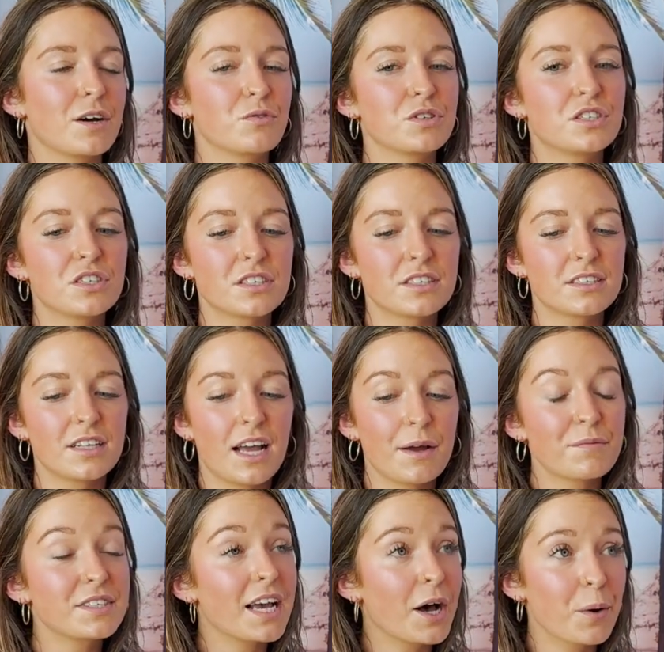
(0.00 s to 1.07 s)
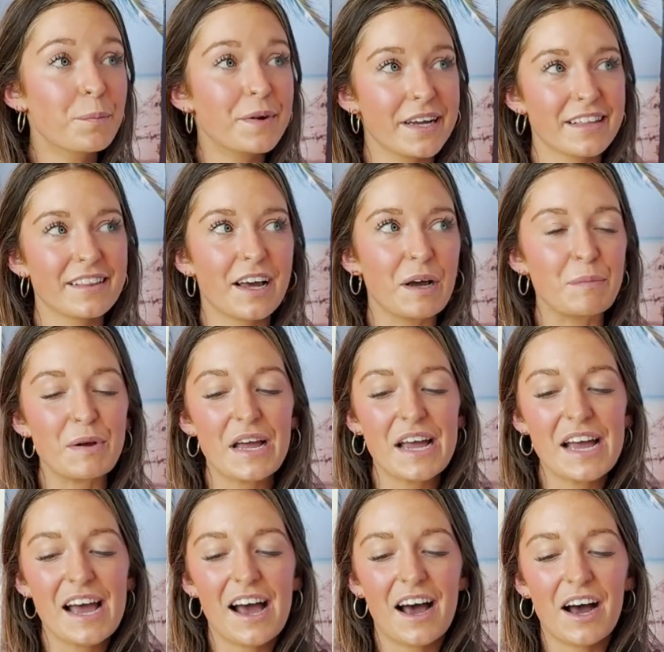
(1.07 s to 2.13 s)
I was helping
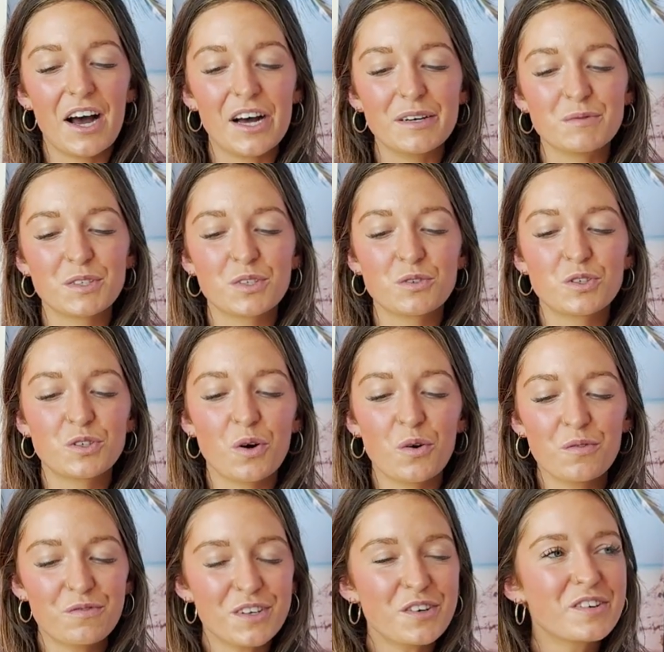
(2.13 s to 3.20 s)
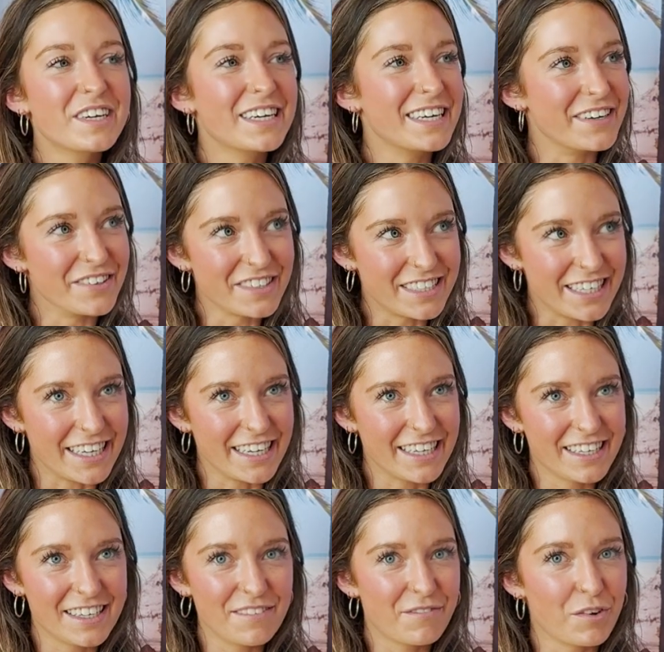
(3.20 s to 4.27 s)
them. So don't feel
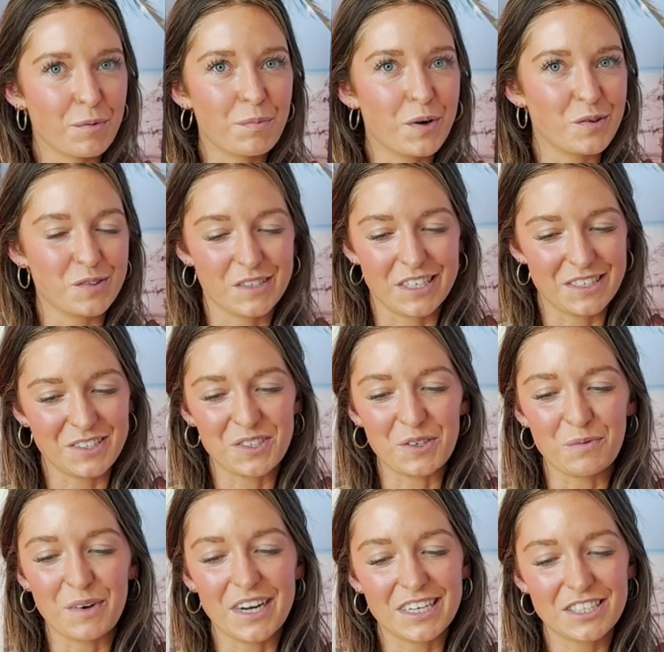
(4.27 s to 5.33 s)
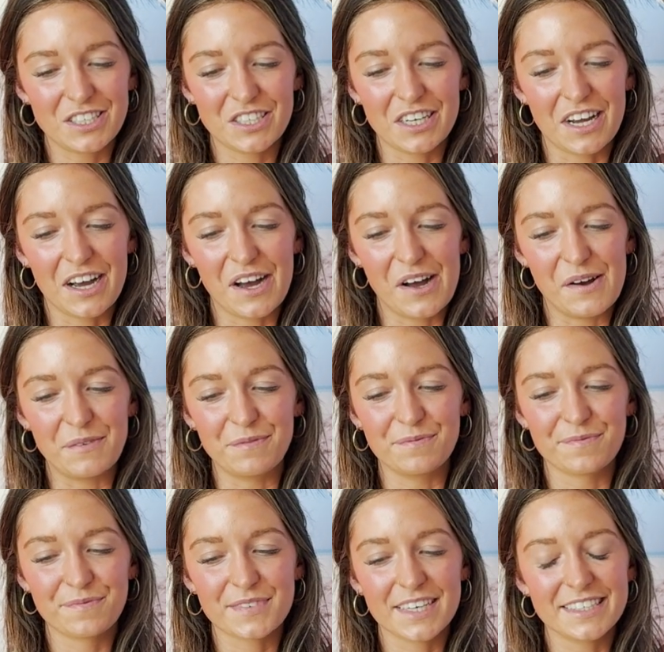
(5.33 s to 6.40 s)
guilty for posting too much,
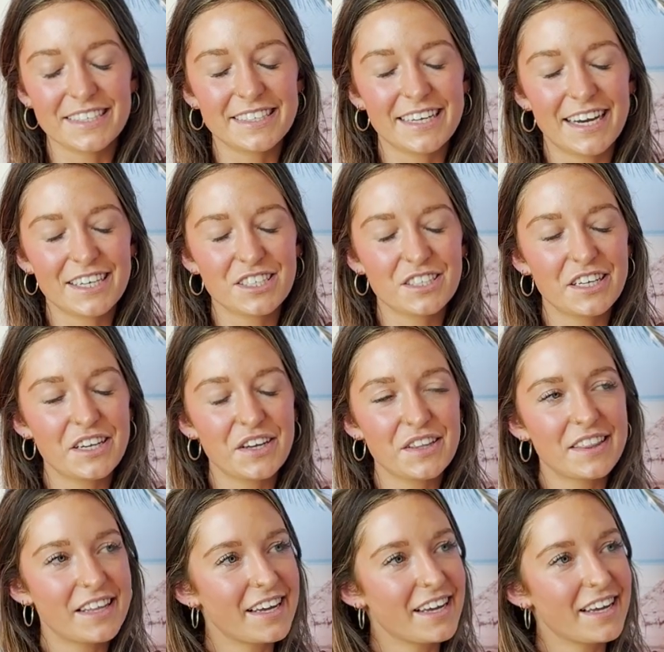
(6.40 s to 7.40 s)
because it's actually a good